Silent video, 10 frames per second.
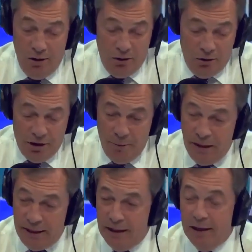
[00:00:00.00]
although we
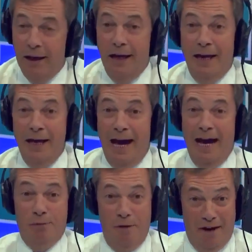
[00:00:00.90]
did,
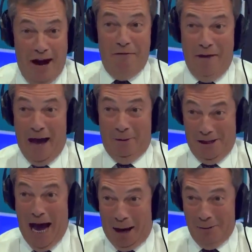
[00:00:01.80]
as we've now
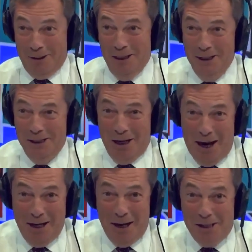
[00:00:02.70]
found out,
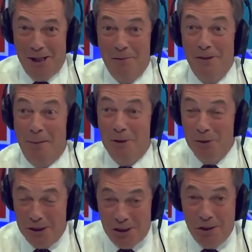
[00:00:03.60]
sign ourselves up to
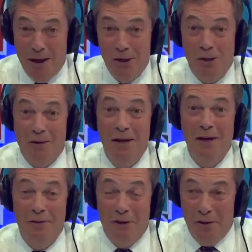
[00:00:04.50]
a situation
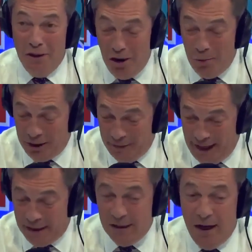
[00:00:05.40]
that no one at
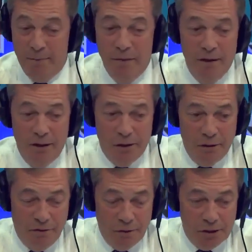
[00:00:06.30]
that time could
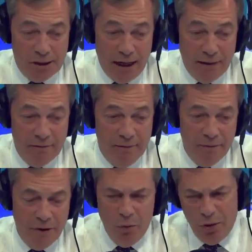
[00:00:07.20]
have foreseen.
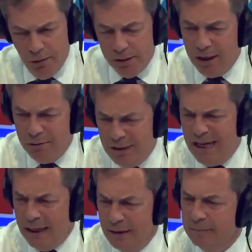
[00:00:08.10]
We also
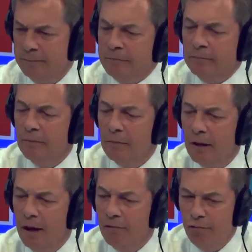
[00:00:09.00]
did
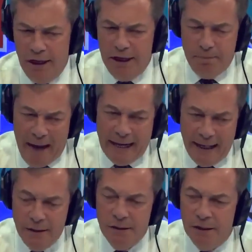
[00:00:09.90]
release back
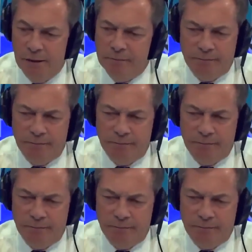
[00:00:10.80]
into